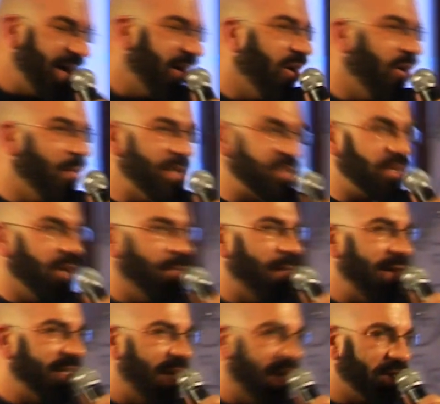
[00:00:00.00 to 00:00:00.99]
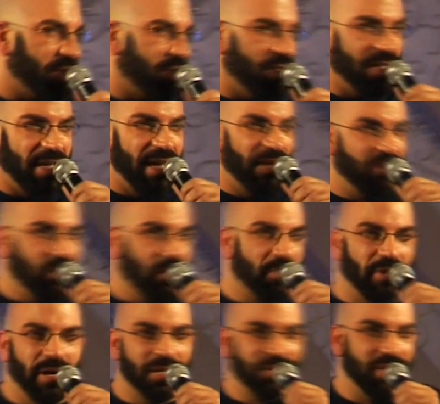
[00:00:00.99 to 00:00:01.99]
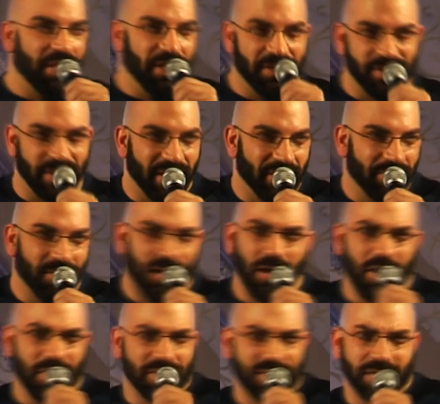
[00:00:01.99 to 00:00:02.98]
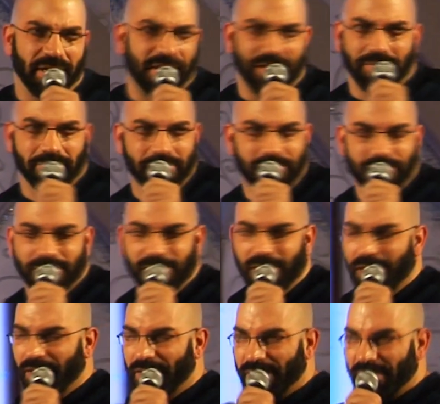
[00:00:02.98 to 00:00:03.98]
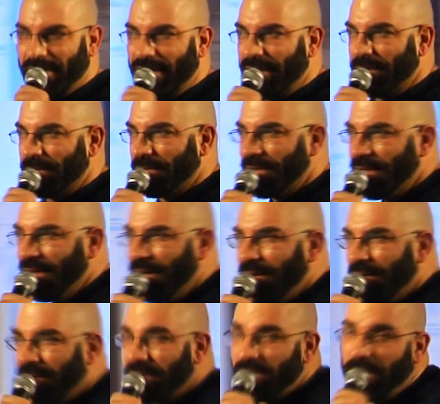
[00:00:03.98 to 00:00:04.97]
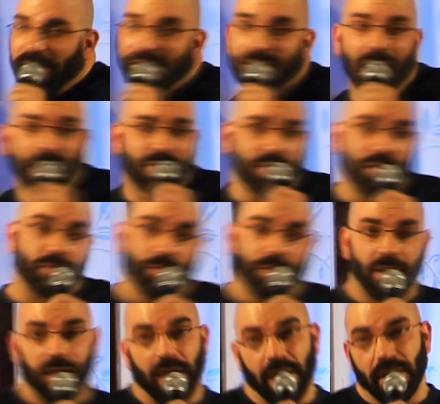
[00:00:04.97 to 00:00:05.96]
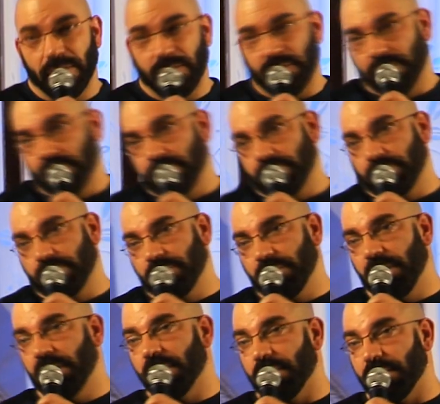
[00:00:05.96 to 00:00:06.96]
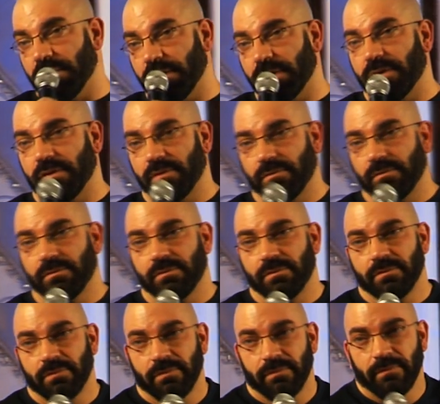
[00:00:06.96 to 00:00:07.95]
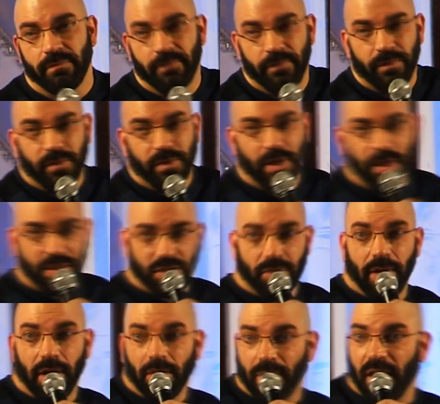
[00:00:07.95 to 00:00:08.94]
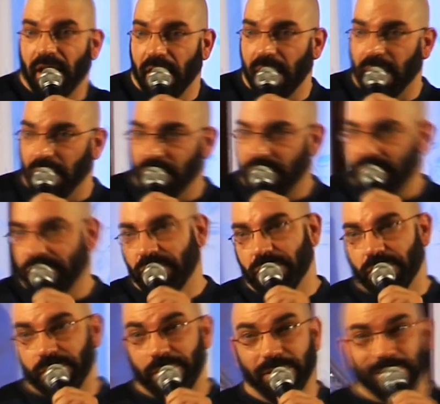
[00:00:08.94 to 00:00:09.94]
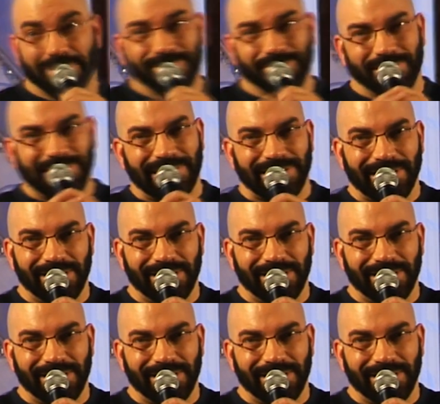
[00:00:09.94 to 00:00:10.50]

Oh, I always call my doctor the day after a prostate exam. All the time. All the time. Well, because my doctor is really handsome. He is. And he's around my age, too, you know.